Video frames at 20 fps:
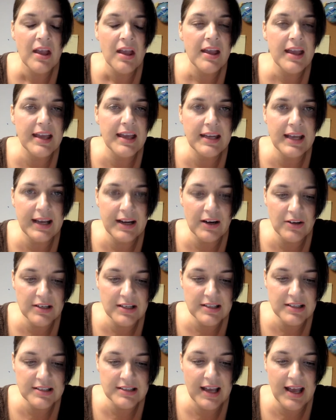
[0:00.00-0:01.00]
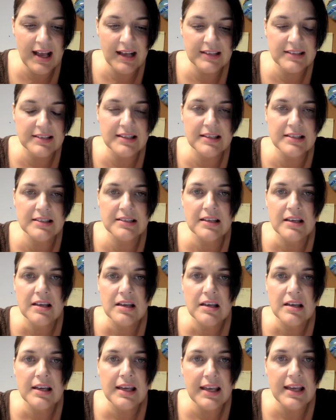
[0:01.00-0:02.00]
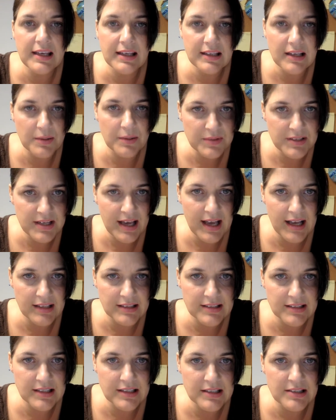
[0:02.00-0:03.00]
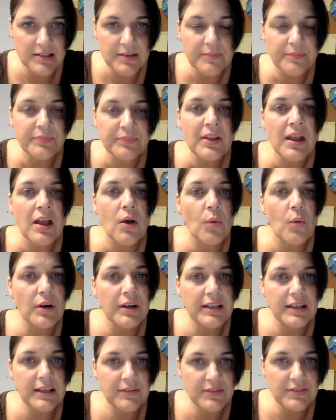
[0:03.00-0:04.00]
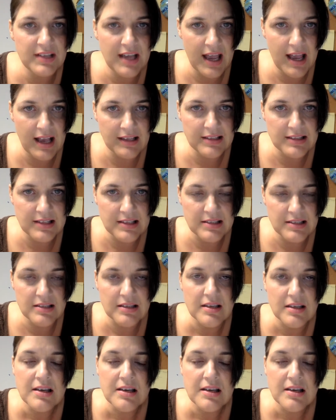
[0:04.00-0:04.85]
inheritance taxes, income taxes, or gift taxes.